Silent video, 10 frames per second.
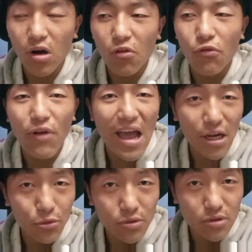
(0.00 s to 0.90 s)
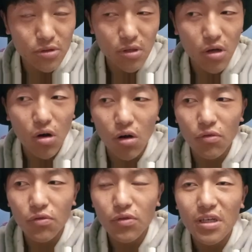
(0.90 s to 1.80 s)
of values
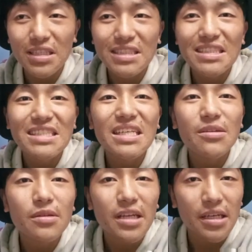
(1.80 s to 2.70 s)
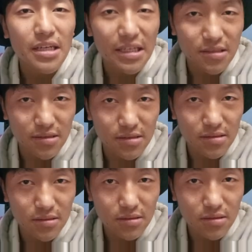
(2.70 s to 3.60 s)
of scene
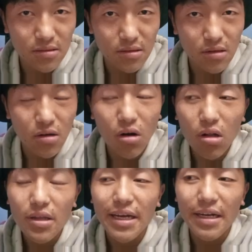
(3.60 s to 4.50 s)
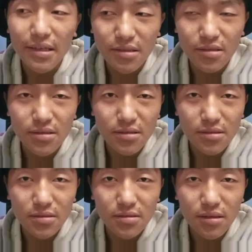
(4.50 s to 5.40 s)
integers, all the
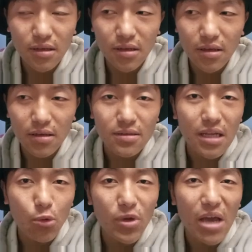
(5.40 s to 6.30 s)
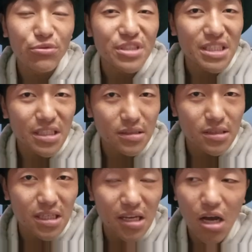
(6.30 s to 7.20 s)
integers that we have seen
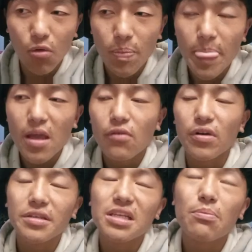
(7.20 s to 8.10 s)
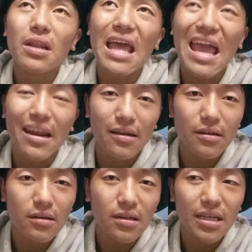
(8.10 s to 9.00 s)
till now. For example,
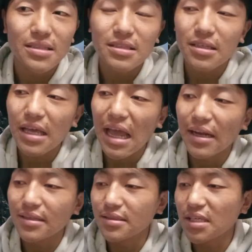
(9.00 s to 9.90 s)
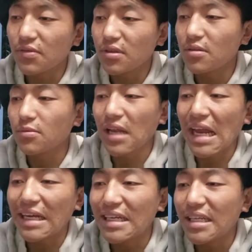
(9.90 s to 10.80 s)
n. Let's say n is given
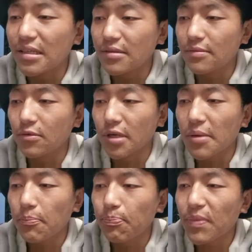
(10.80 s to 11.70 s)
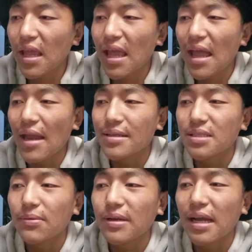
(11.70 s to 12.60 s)
19. Okay, n
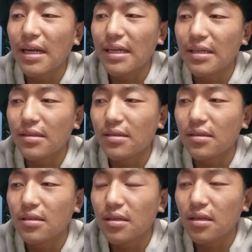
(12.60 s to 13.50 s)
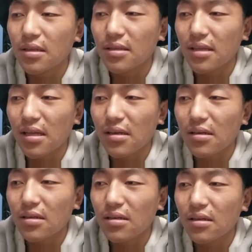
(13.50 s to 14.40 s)
is given 19. Then